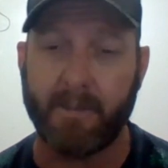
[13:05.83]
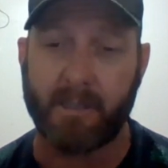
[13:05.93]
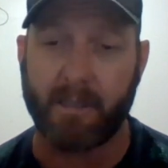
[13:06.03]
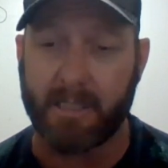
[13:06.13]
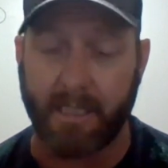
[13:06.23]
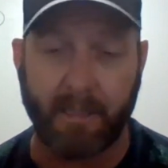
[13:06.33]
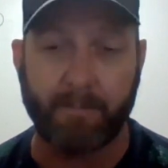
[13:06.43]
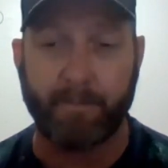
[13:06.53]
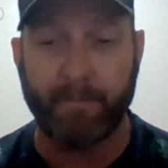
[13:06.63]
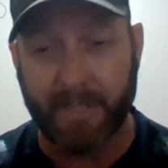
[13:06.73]
listen,
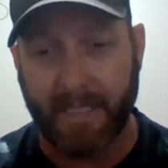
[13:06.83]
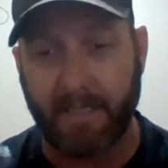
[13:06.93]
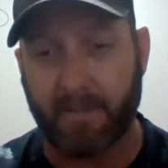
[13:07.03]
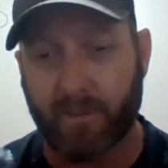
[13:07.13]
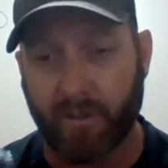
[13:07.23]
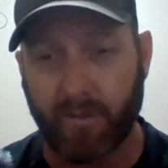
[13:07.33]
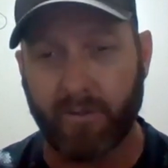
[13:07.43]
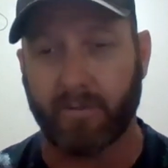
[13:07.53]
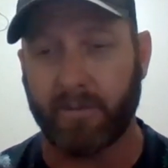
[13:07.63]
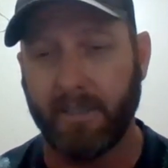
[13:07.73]
take a
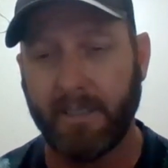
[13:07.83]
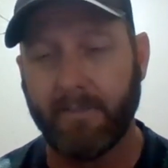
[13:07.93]
journal.